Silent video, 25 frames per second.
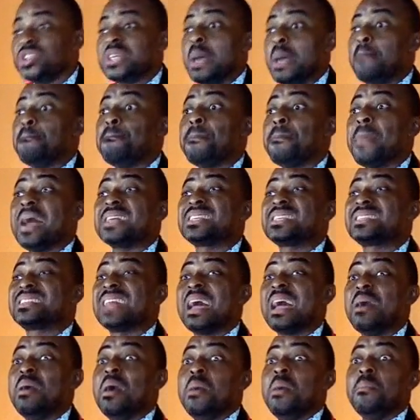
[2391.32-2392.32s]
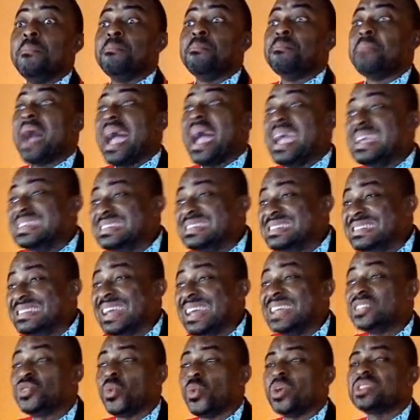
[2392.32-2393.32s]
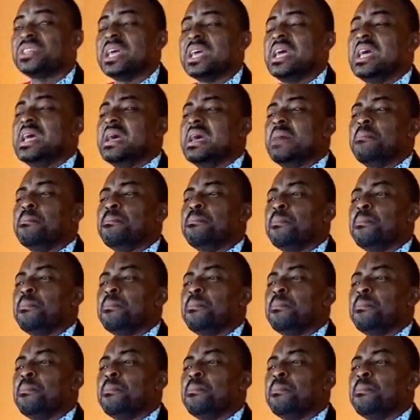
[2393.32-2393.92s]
It was a mastermind, it was